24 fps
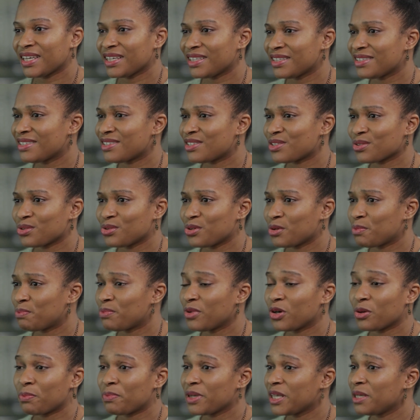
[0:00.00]
kids
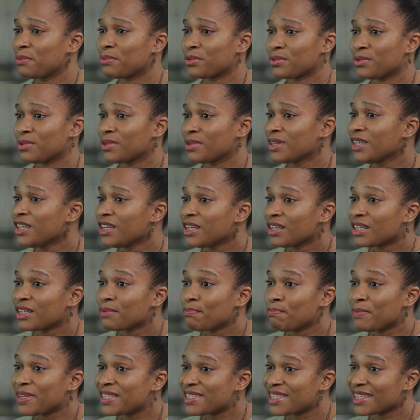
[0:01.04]
or people
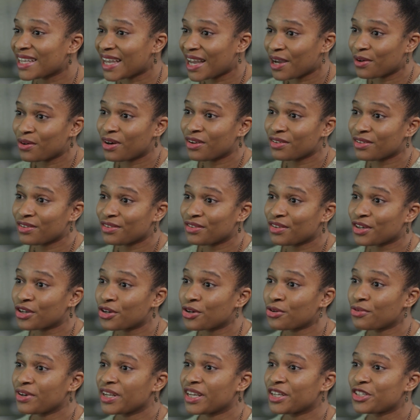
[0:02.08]
missing out on the
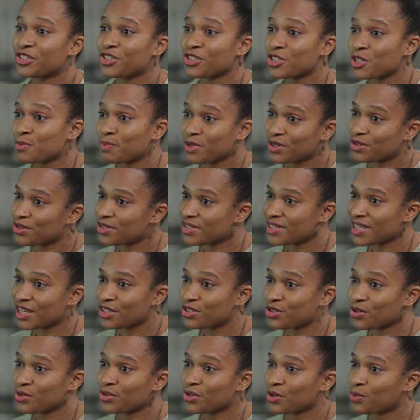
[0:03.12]
career just because they
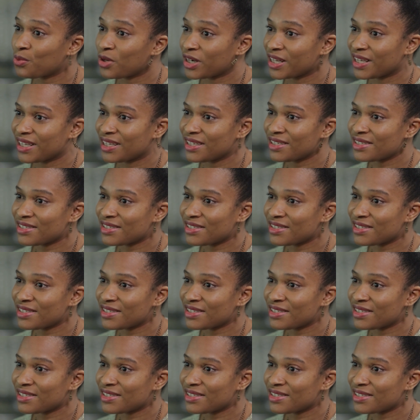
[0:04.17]
don't know what it